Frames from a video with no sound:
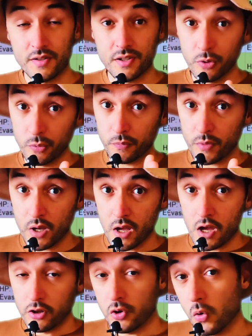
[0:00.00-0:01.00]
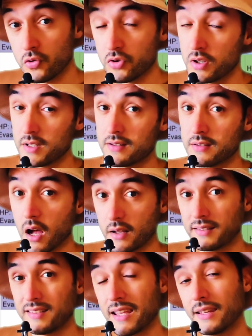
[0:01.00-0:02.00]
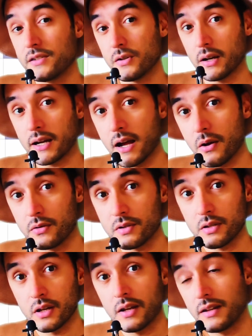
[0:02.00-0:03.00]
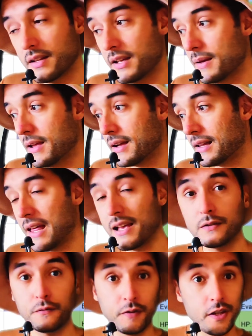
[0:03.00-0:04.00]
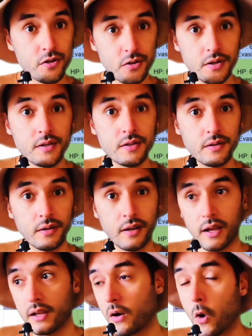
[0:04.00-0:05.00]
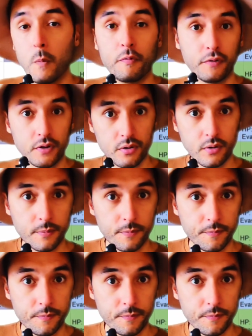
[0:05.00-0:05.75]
Still, those does not take into account the class features and hope feature.